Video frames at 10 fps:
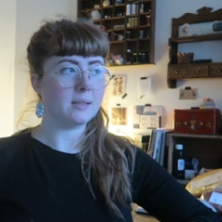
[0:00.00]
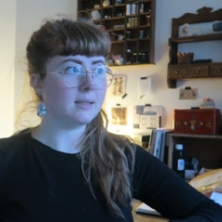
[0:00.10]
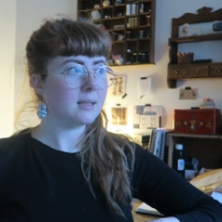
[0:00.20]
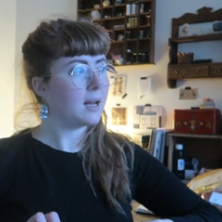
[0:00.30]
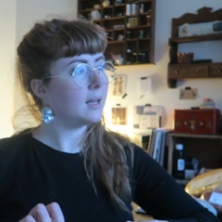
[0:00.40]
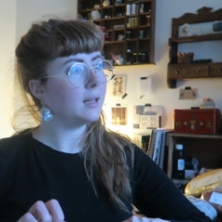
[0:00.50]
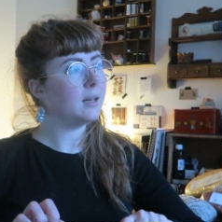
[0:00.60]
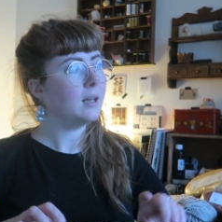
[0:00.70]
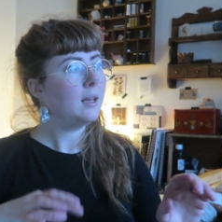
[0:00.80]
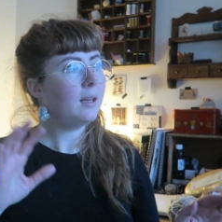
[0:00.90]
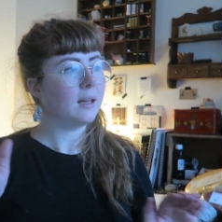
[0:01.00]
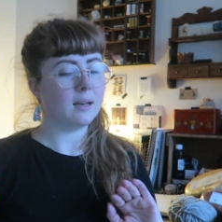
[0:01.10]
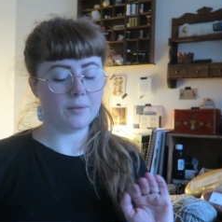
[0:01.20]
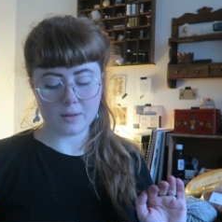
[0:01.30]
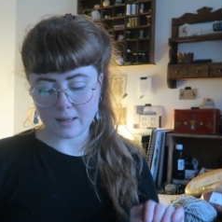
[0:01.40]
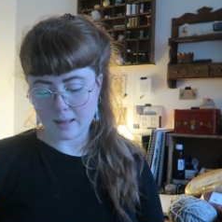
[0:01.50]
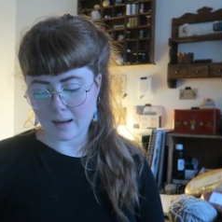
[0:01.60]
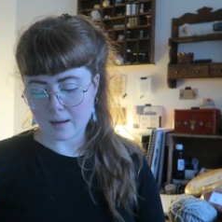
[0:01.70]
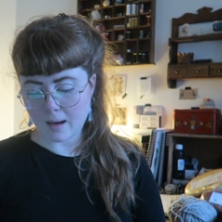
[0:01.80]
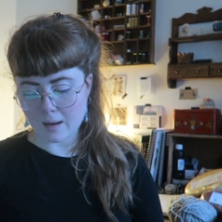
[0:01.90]
side and everything, and
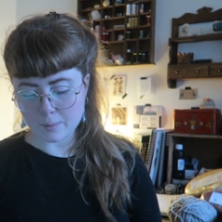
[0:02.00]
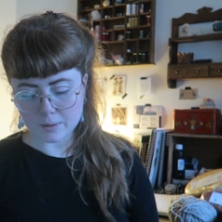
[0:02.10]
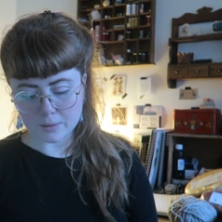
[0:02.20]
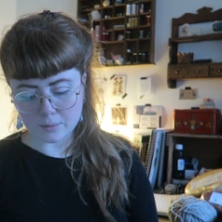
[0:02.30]
I will